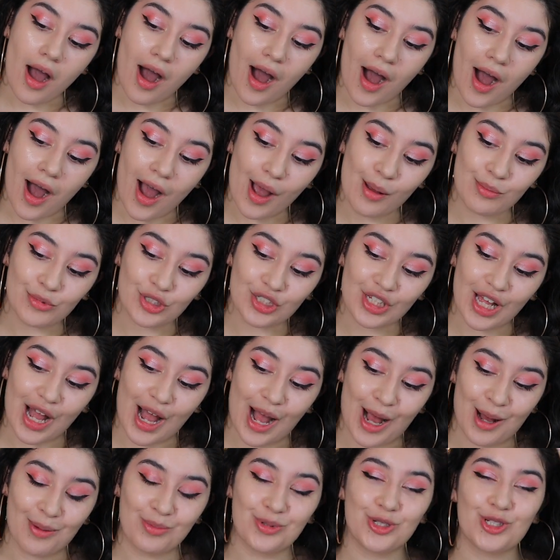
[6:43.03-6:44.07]
I'm just
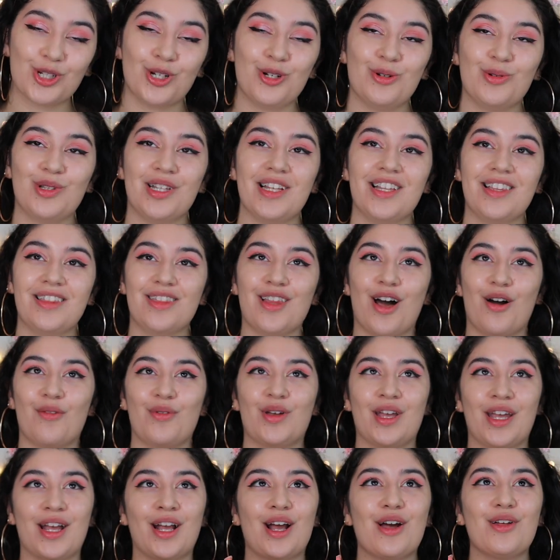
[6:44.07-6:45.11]
absolutely
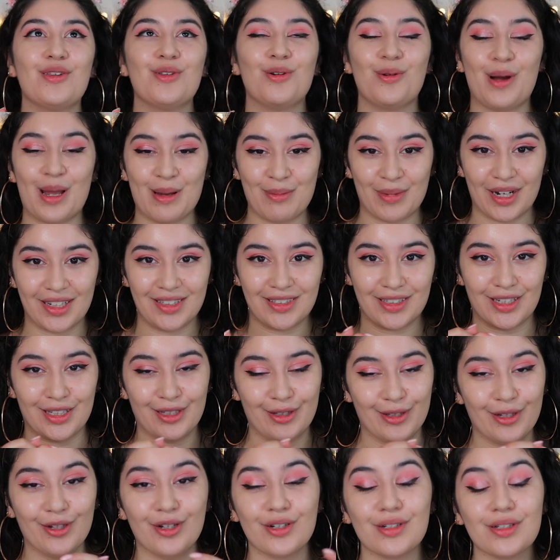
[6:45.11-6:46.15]
loving the way my
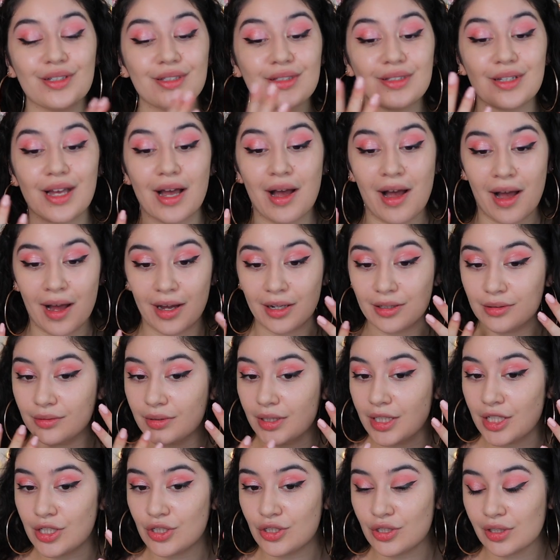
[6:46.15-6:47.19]
skin looks and
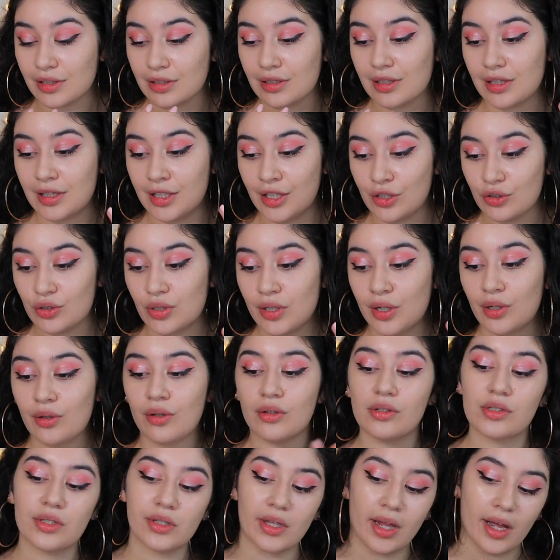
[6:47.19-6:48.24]
it just literally
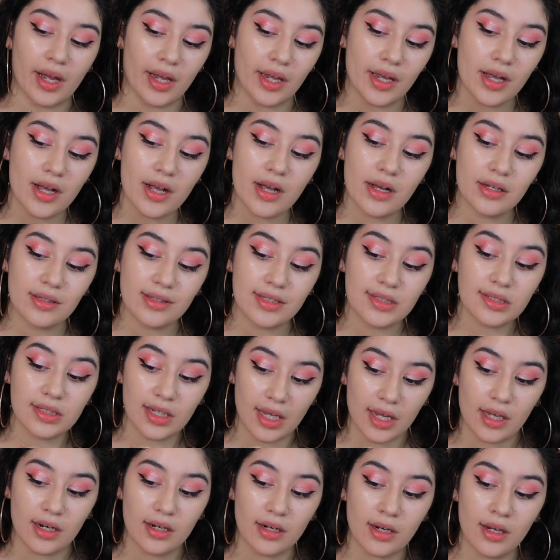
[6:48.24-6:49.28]
looks like
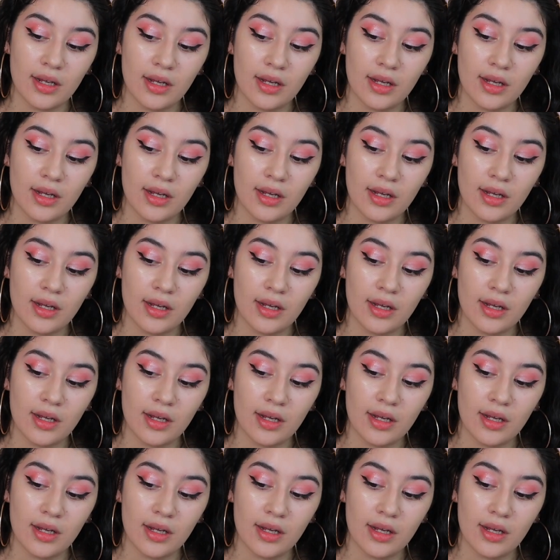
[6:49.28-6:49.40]
skin.